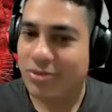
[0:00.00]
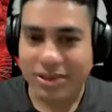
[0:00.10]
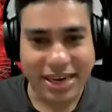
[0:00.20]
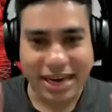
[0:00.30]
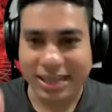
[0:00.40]
We
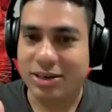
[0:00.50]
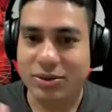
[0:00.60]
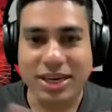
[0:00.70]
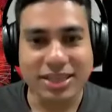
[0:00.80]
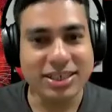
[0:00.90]
will get into
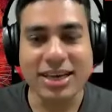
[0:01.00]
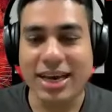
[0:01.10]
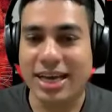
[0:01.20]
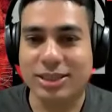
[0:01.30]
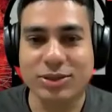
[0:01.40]
the action
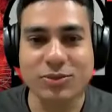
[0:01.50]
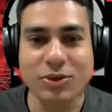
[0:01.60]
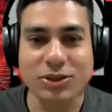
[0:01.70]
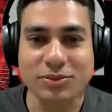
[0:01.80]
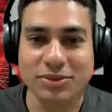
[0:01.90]
as soon as
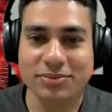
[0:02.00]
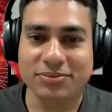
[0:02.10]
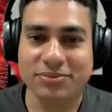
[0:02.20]
possible.